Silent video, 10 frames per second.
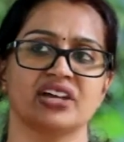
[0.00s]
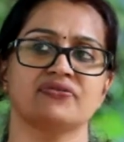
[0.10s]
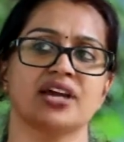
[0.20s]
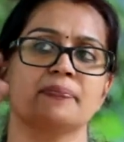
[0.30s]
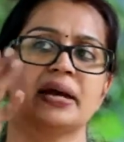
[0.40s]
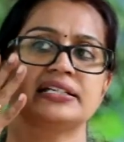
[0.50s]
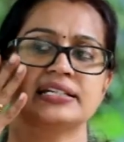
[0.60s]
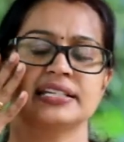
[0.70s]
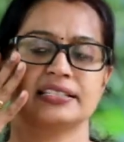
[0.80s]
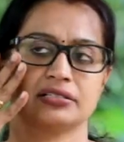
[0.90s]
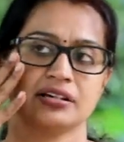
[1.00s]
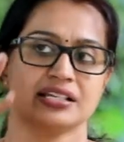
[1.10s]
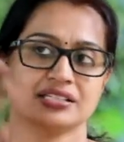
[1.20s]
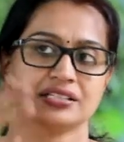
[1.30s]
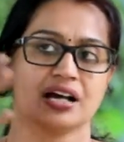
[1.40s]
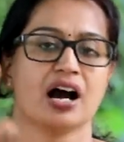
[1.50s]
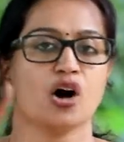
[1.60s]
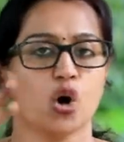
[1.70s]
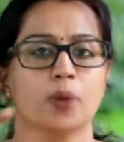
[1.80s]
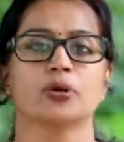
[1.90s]
we are mentally stressed,
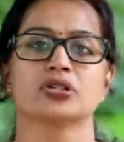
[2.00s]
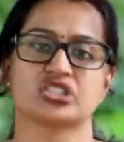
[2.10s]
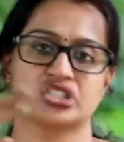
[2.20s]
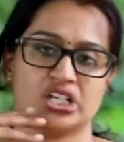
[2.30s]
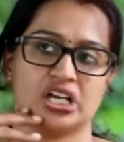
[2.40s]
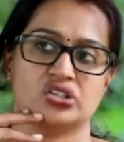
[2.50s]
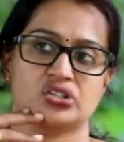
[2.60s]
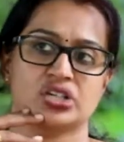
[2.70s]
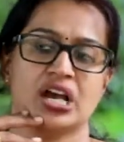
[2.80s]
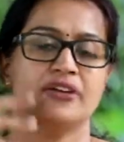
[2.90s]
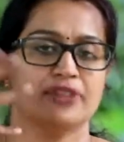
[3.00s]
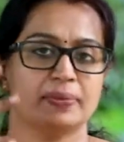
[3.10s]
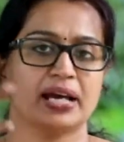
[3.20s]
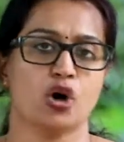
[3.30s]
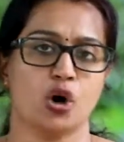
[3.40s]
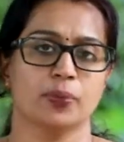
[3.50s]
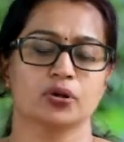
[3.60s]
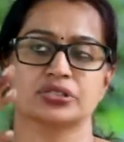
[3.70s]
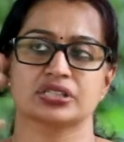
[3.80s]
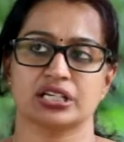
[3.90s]
our hormones change, female
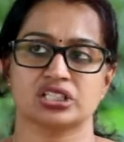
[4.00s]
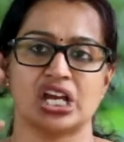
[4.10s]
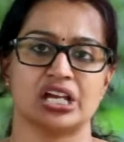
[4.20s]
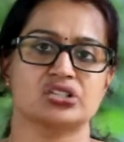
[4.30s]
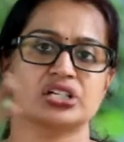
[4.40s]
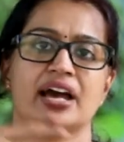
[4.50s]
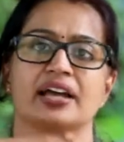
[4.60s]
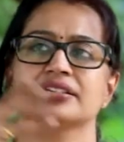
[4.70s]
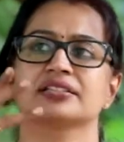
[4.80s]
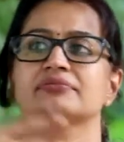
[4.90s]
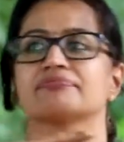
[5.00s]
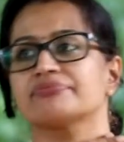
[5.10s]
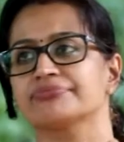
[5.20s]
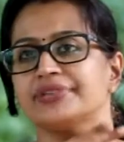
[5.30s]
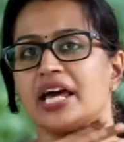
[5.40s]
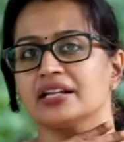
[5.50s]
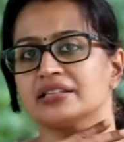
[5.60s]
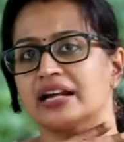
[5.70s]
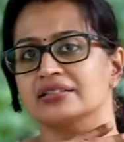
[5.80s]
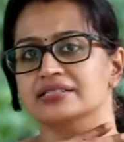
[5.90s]
hormones, they change, and
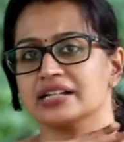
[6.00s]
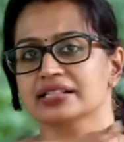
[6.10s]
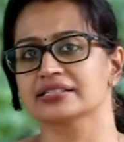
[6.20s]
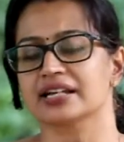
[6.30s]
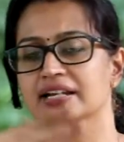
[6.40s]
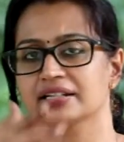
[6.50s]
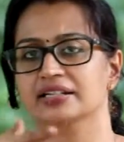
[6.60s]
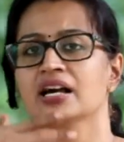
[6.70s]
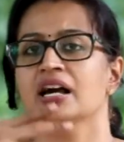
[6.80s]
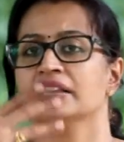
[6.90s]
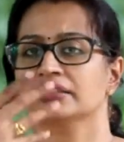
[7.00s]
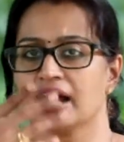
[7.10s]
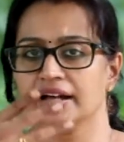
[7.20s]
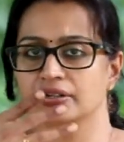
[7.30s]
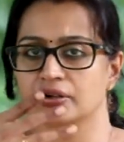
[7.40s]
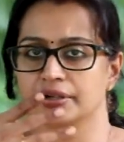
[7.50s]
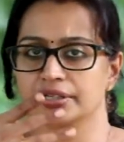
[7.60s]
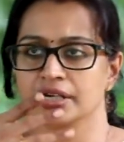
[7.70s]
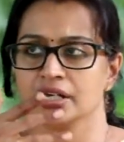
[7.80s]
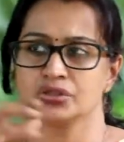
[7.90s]
that results in
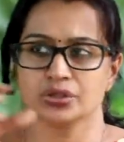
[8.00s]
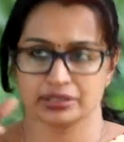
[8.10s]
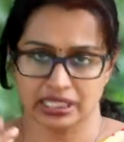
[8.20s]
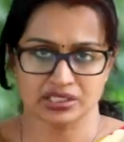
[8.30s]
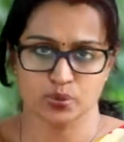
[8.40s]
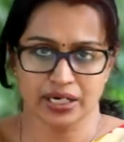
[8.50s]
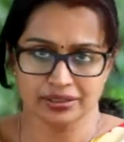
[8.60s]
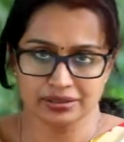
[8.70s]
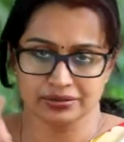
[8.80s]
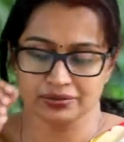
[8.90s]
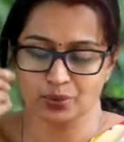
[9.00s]
thyroid. So that's one